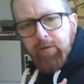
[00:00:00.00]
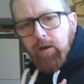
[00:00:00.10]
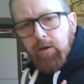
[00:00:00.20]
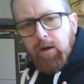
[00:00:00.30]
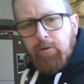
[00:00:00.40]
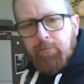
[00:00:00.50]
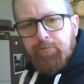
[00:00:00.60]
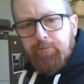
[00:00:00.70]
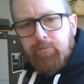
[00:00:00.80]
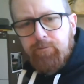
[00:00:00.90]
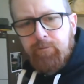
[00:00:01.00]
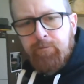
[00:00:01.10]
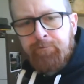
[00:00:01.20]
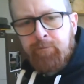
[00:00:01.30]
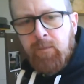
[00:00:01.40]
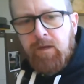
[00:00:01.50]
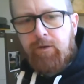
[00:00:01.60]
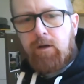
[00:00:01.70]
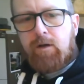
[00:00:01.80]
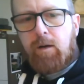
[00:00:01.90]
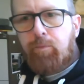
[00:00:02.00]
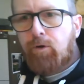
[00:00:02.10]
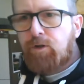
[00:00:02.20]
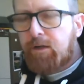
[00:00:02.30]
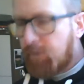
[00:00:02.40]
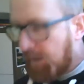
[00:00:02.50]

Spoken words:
logo. If you look up Project